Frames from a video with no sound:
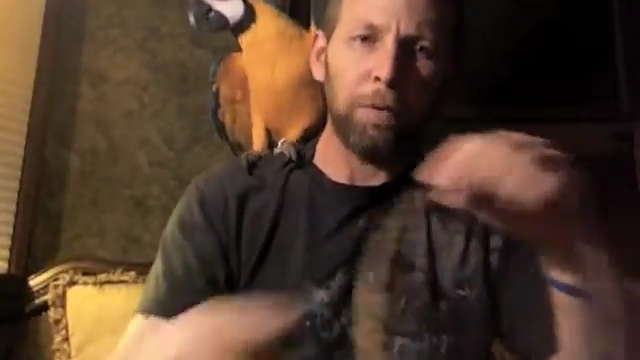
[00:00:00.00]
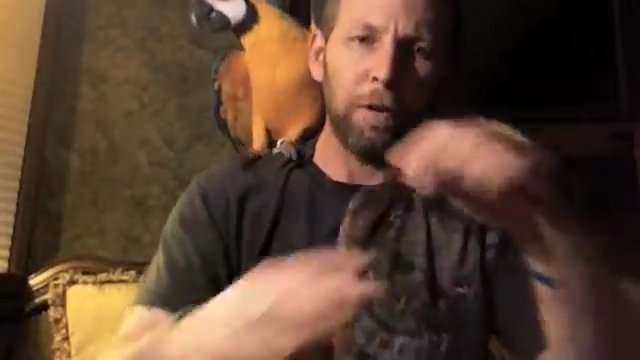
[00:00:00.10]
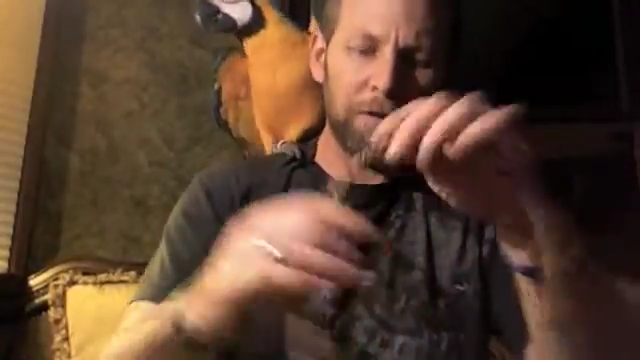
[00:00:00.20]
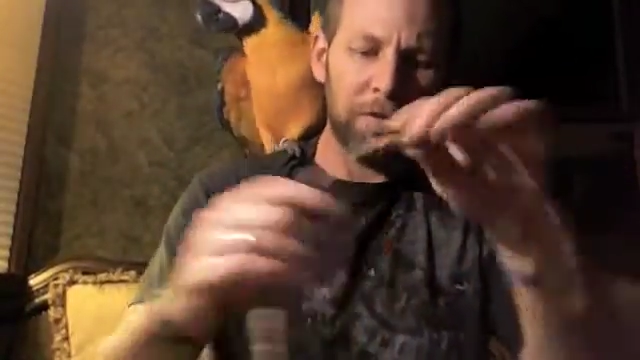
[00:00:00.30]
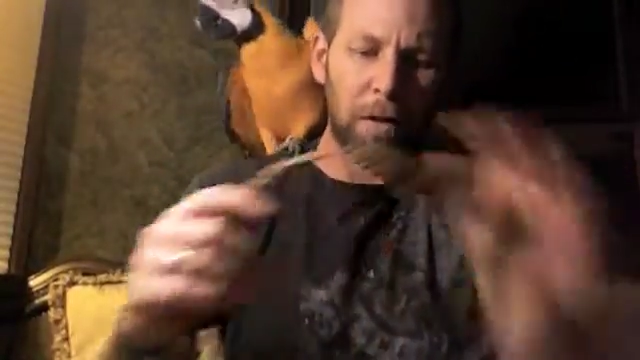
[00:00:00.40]

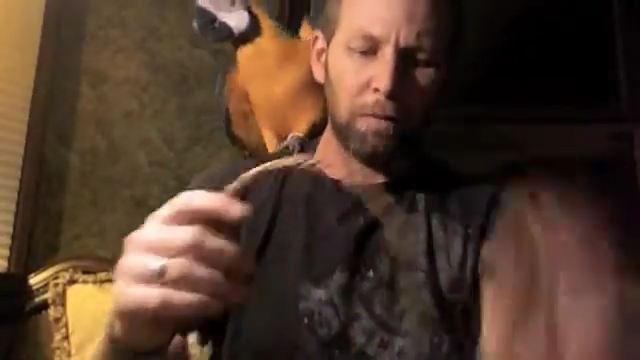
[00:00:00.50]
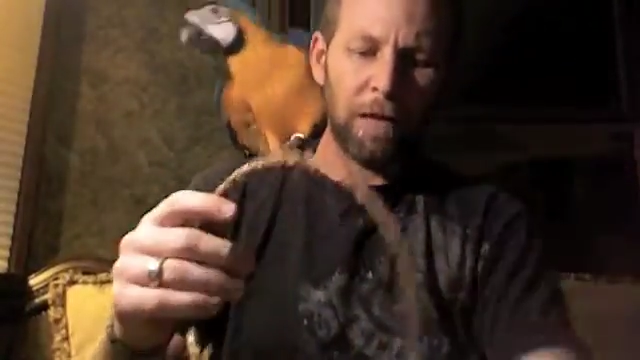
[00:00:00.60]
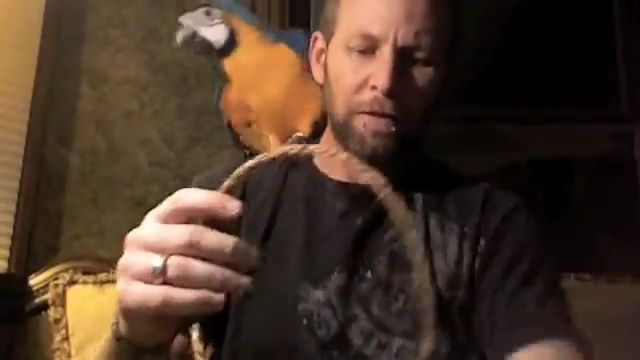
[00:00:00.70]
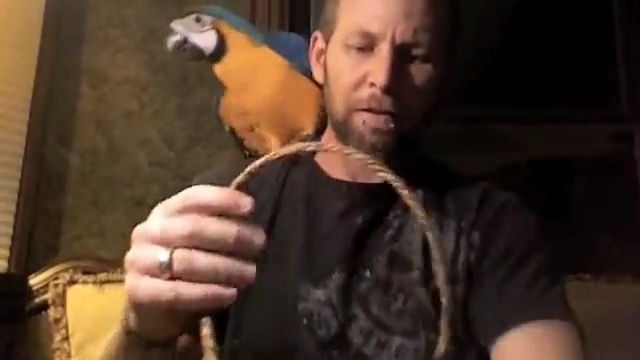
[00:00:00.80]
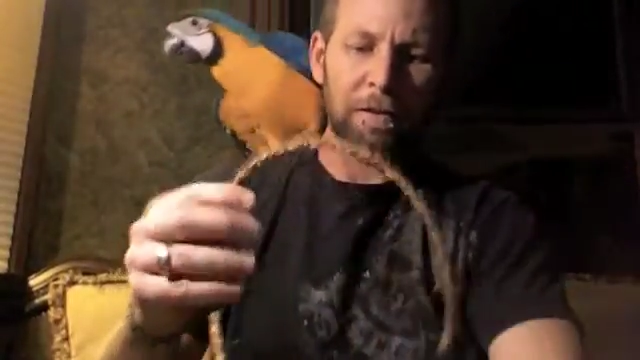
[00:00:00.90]
put something
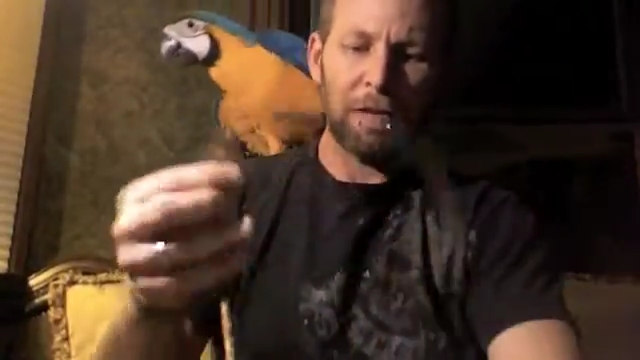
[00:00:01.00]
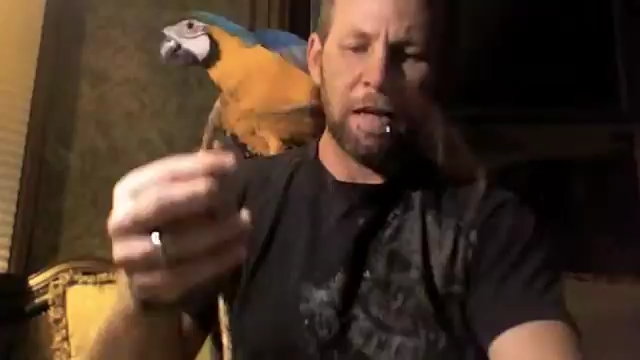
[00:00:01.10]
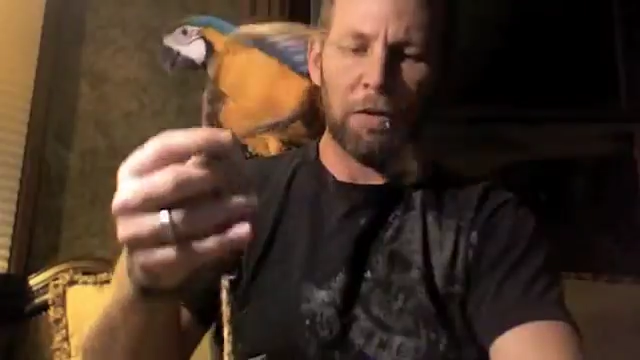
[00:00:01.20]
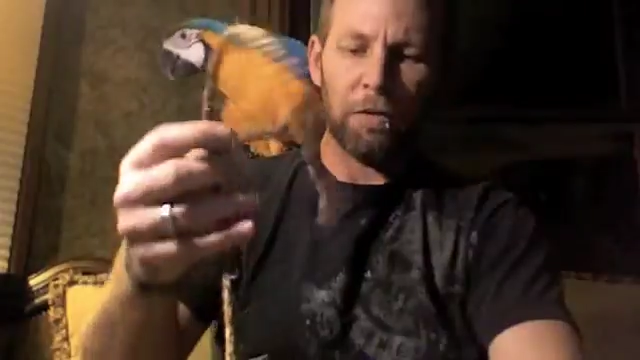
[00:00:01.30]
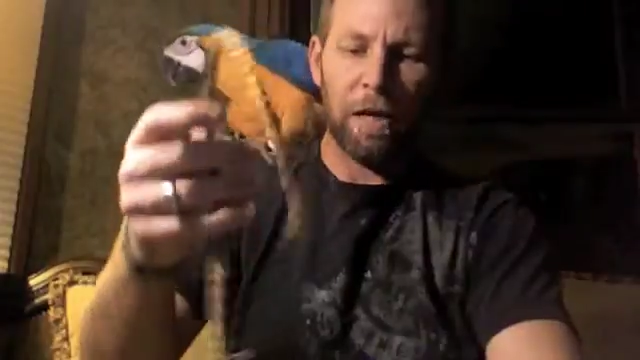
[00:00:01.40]
like this
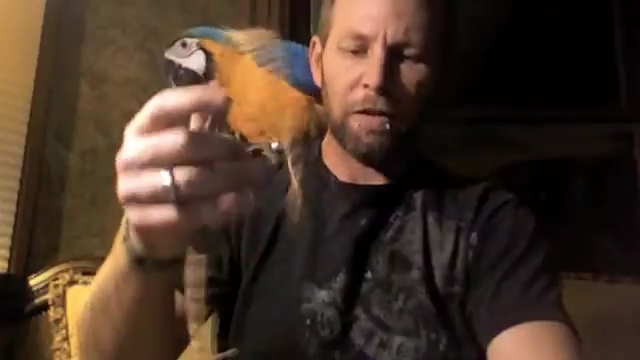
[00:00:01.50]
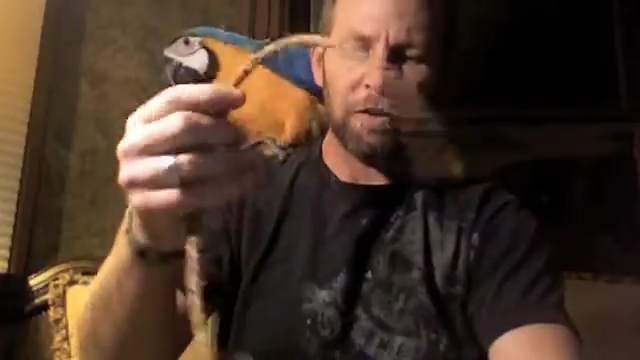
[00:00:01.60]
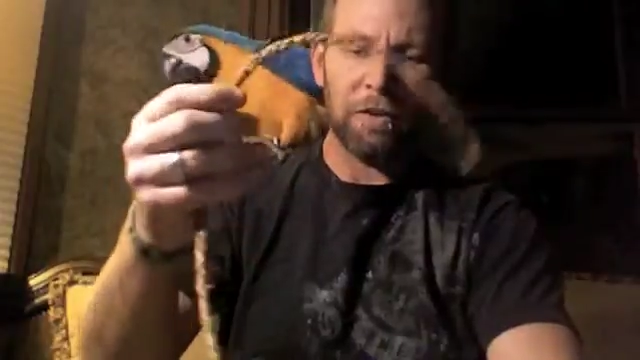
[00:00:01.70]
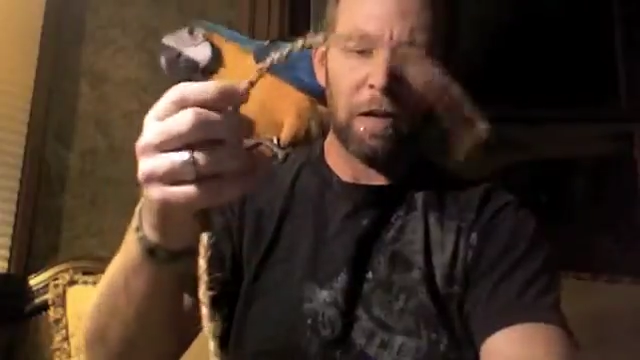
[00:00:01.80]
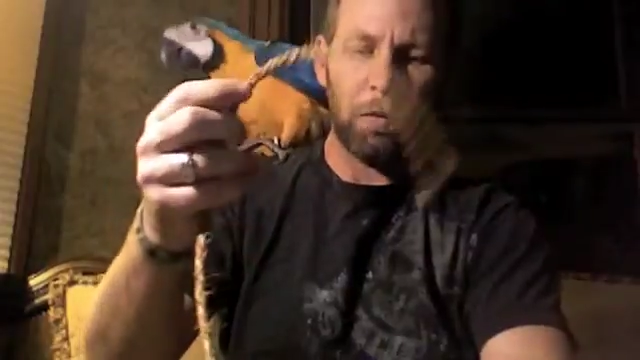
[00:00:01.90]
together is I
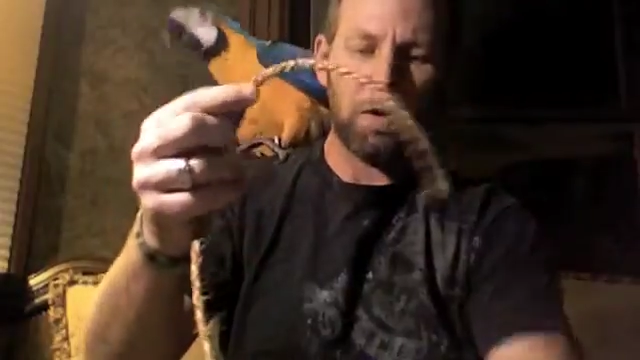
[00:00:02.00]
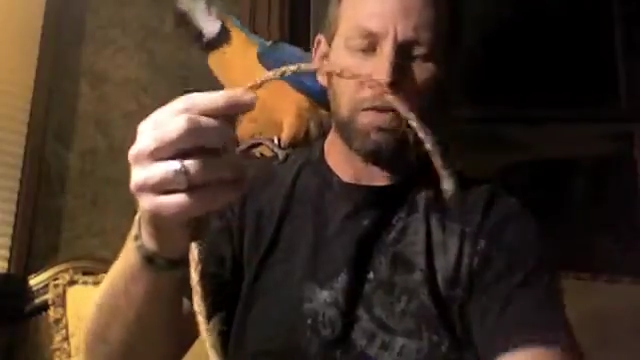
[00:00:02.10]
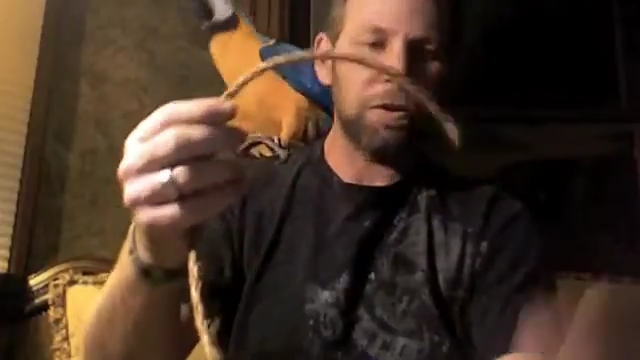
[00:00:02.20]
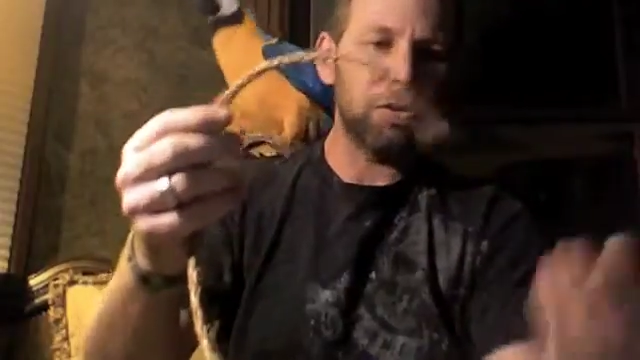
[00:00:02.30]
just take one of the